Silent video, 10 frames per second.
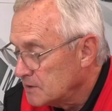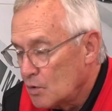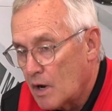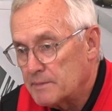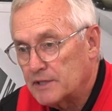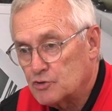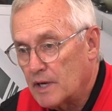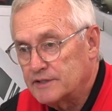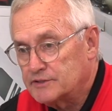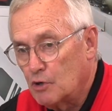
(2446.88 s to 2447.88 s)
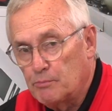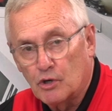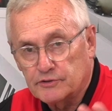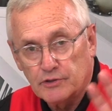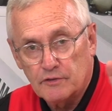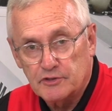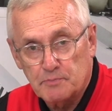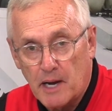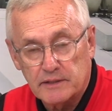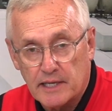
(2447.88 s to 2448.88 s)
Well, I'm not trying to sell books here on this
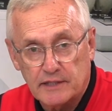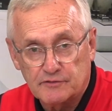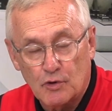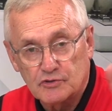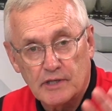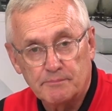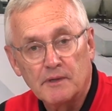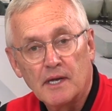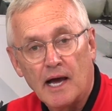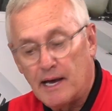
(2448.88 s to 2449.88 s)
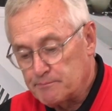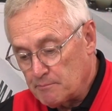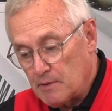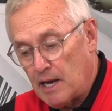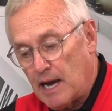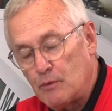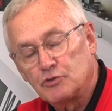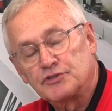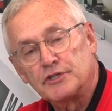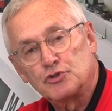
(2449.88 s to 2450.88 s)
podcast, folks. I
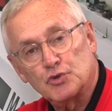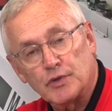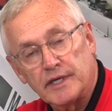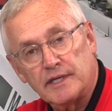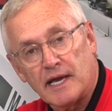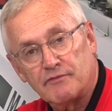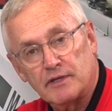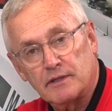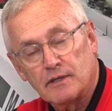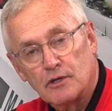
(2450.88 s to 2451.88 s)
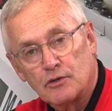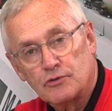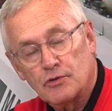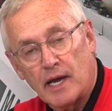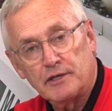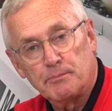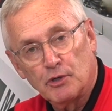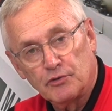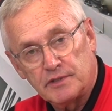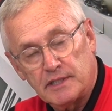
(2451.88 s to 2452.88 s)
was intrigued, having tried to
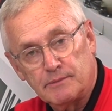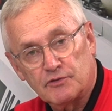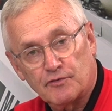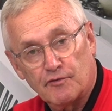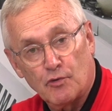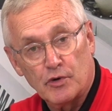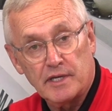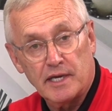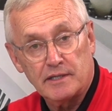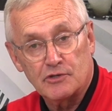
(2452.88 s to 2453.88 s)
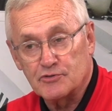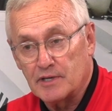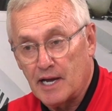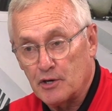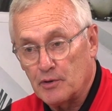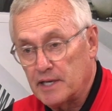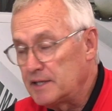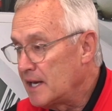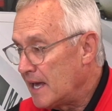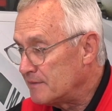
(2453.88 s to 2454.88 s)
build teams for 48 years in higher
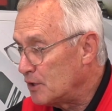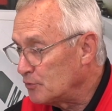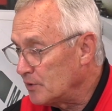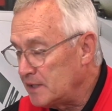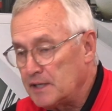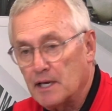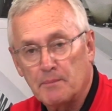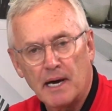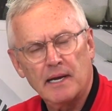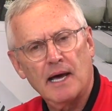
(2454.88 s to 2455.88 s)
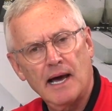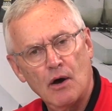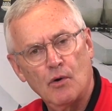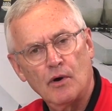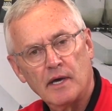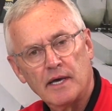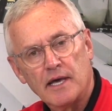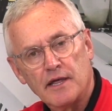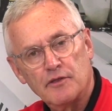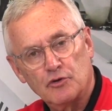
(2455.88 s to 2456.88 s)
ed, and then reading about how
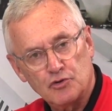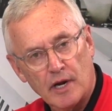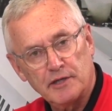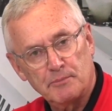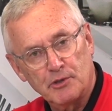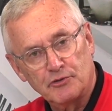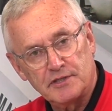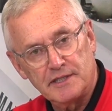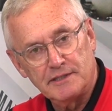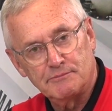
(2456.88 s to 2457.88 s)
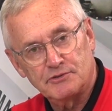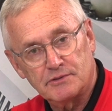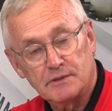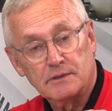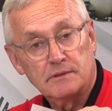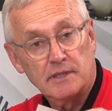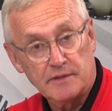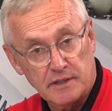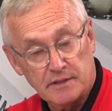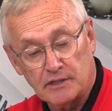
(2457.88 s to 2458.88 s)
they're trying to build teams
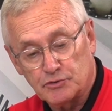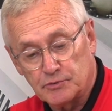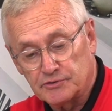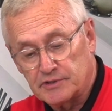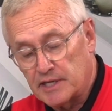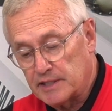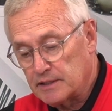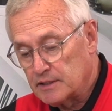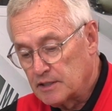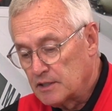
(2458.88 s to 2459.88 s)
in the industrial setting.